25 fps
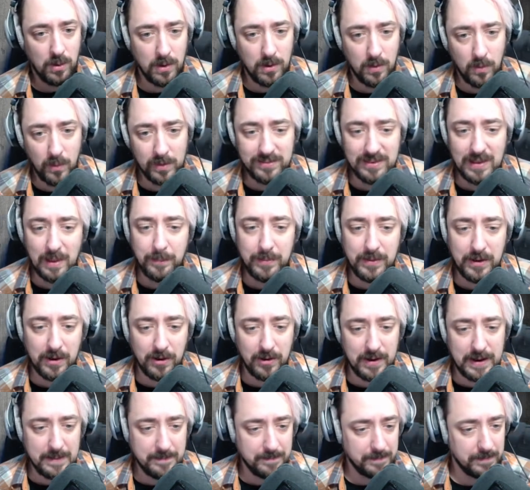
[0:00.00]
What's up,
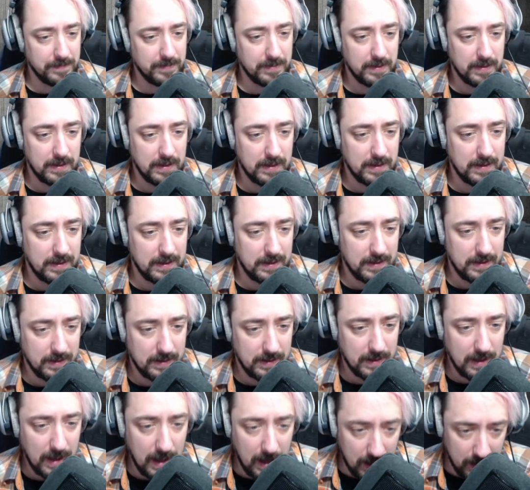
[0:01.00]
Yuri?
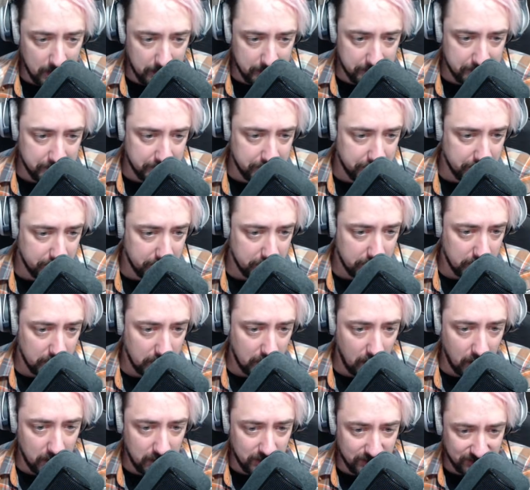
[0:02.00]
Are
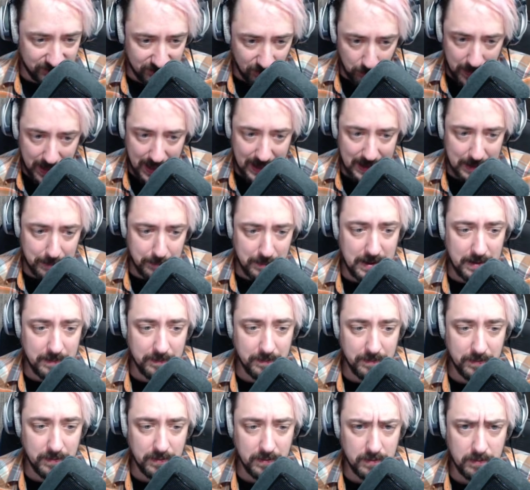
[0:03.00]
you still mad at me?
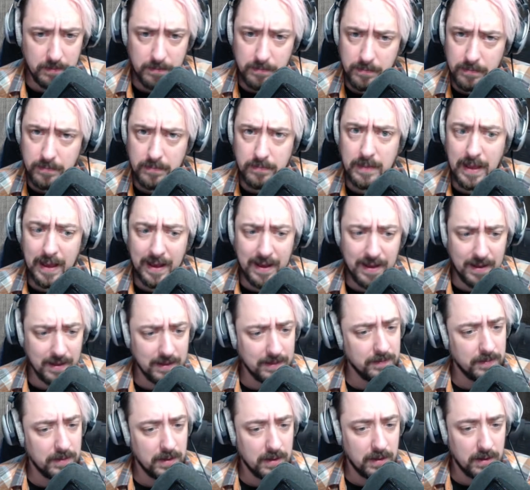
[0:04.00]
Eh?
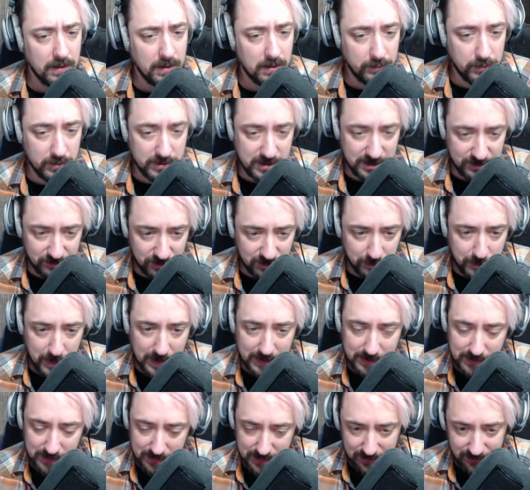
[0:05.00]
For
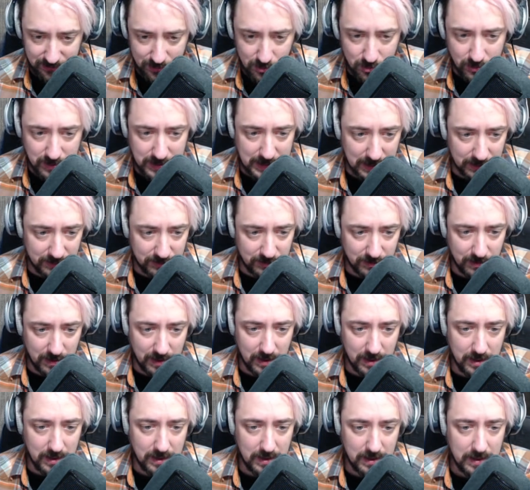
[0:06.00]
disrespecting Natsuki
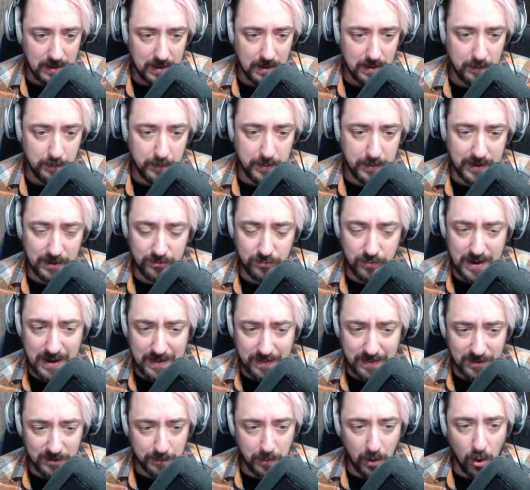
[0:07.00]
yesterday. Because reading
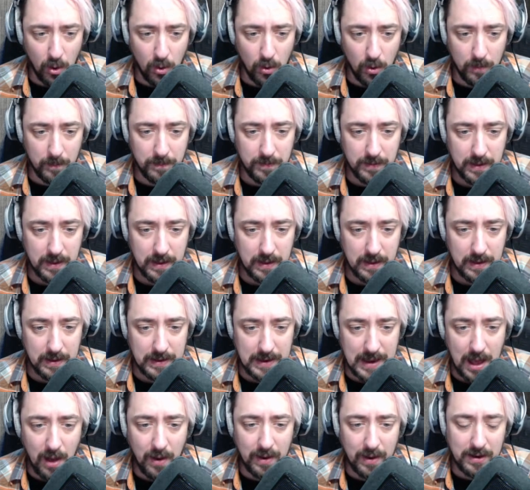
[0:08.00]
this poem,
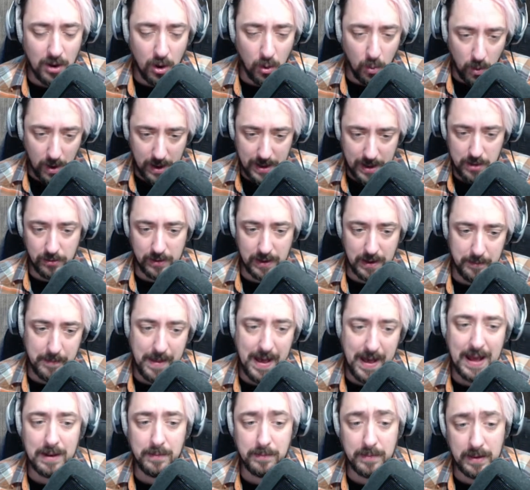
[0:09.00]
now I know why you got
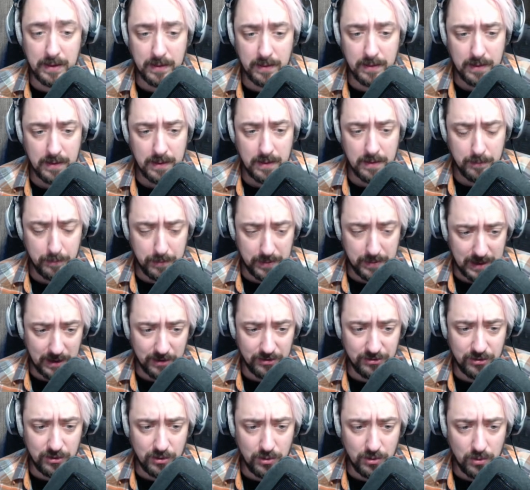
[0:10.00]
mad at me.
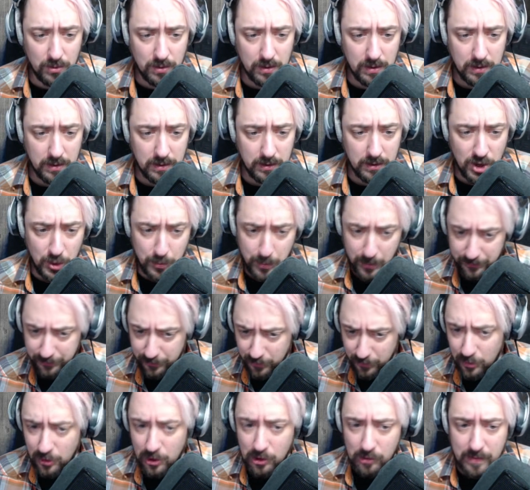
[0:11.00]
Because you
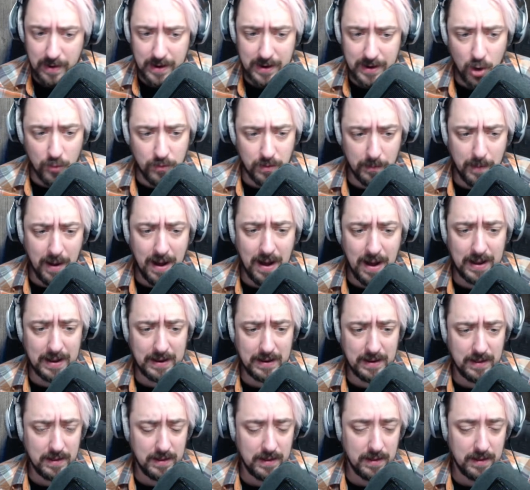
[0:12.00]
prefer her writing over mine.